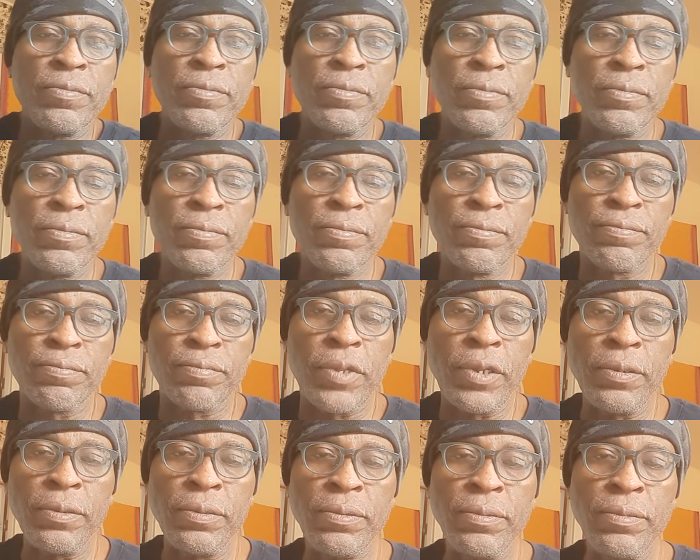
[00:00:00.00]
what a
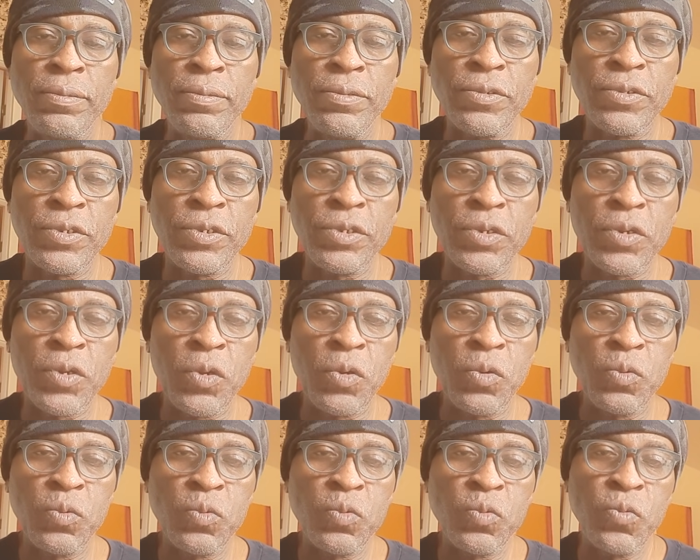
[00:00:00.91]
sight to see,
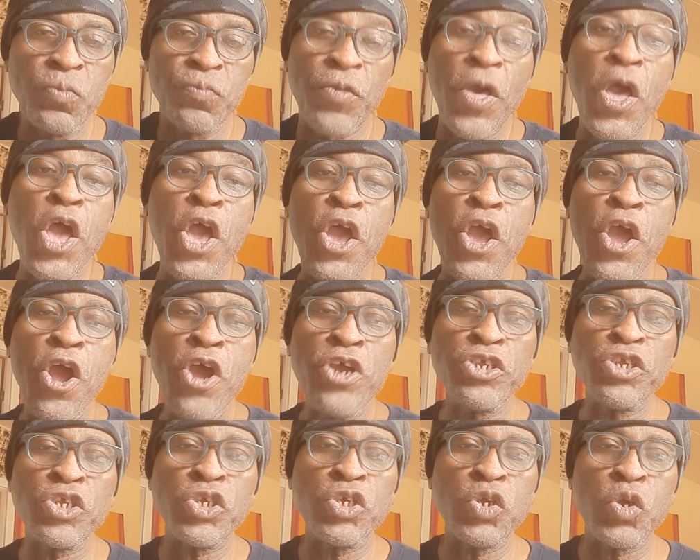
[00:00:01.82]
she's there so
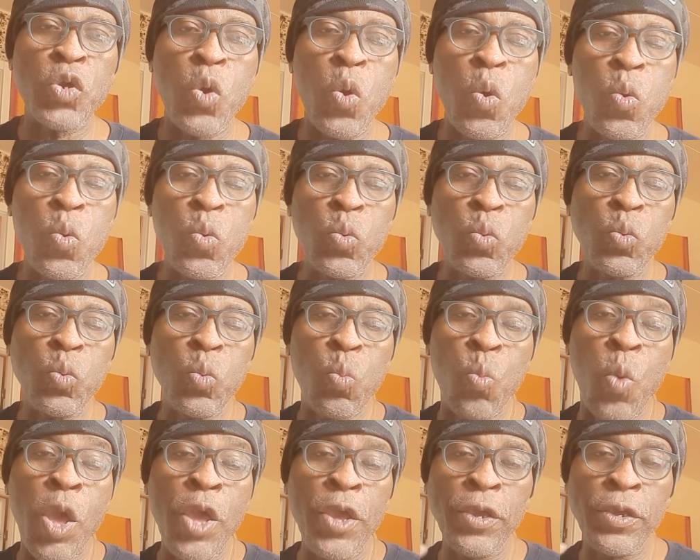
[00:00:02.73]
discreet,
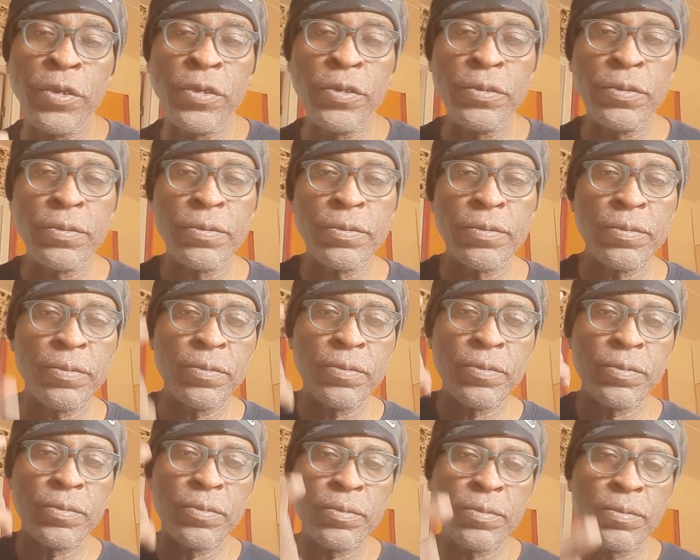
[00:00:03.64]
there she
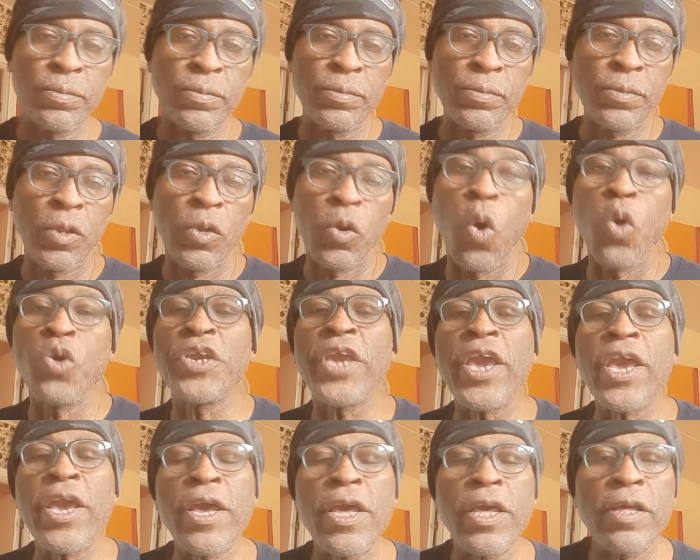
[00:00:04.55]
goes down the road,
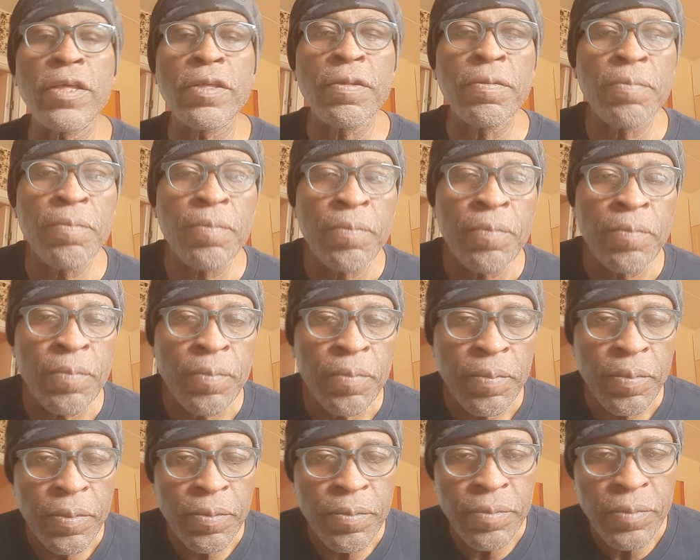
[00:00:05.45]

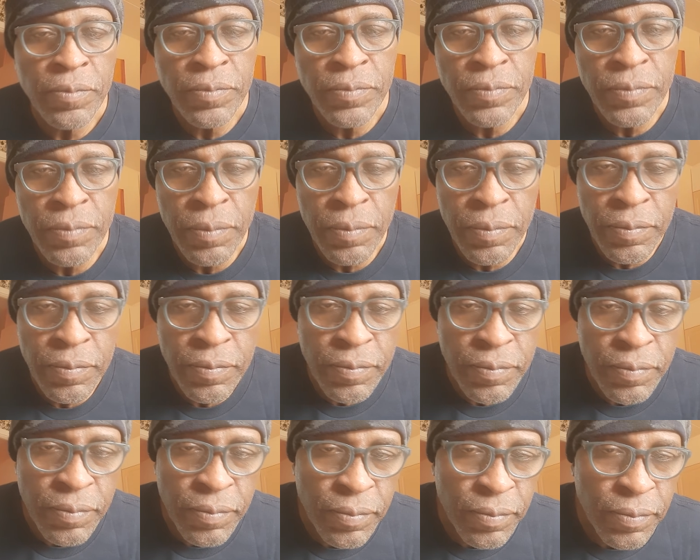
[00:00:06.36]
sexy clothes,
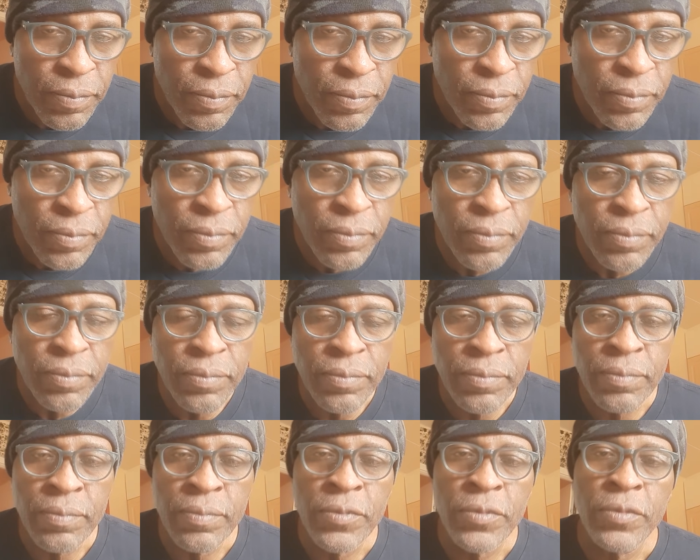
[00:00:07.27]

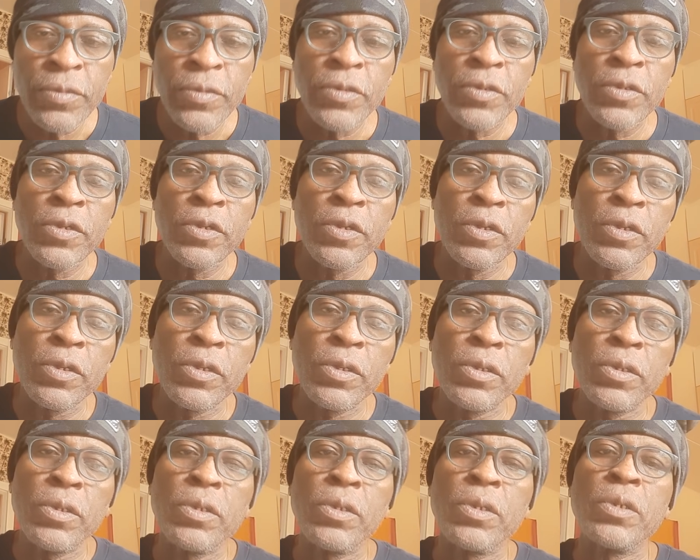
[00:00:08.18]
body, never
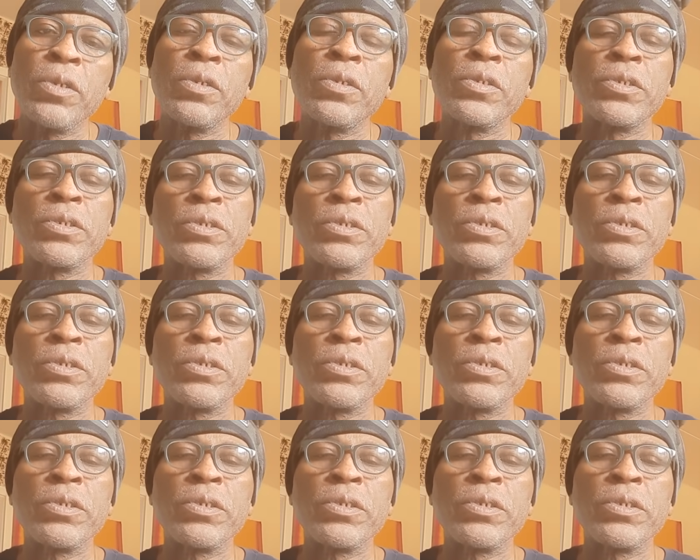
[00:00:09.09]
expose.